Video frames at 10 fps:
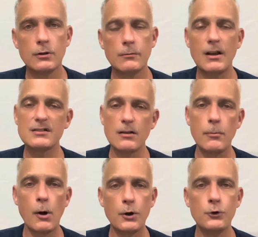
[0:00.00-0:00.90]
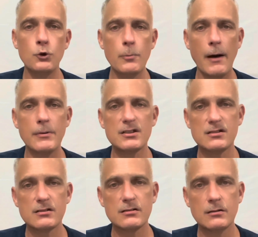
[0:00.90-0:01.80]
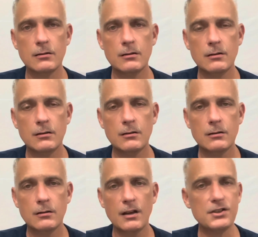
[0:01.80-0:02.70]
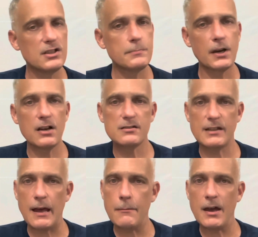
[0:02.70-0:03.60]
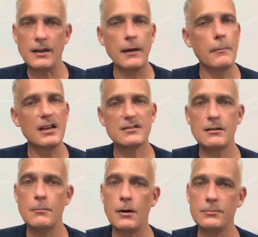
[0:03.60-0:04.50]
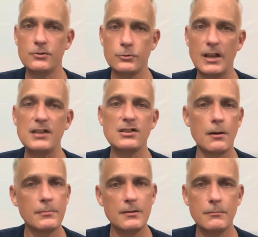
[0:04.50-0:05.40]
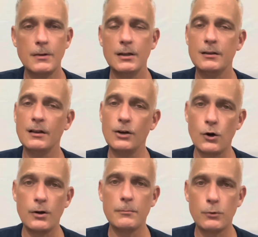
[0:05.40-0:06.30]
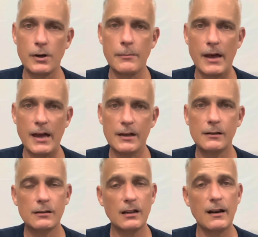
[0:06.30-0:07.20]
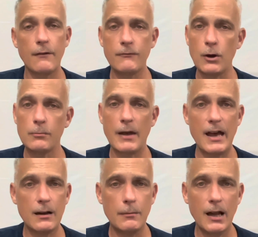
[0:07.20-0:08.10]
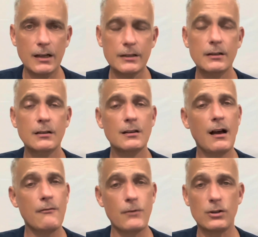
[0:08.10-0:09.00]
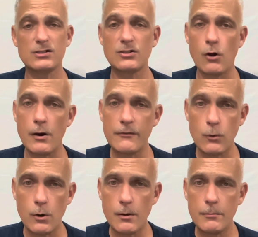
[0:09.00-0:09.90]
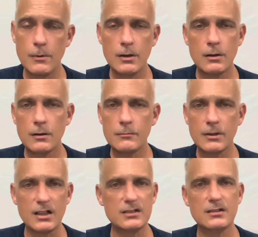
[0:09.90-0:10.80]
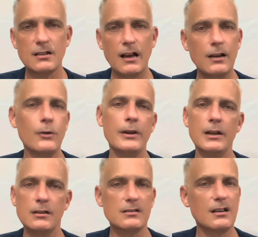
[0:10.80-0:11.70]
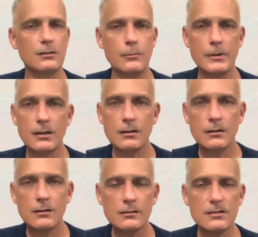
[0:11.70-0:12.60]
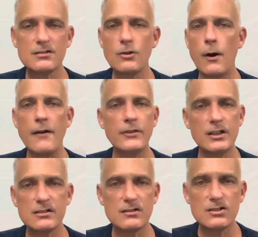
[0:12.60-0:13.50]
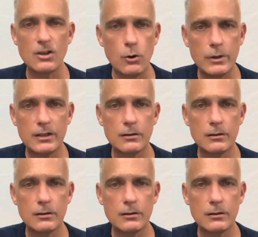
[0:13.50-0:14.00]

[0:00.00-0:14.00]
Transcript: My cell partner knew my business. And just because of that, man, they messed him up too. They jumped him and hurt him pretty bad. And I felt bad about it. I felt sorry for him because I know he didn't tell on me. There's no evidence to show it.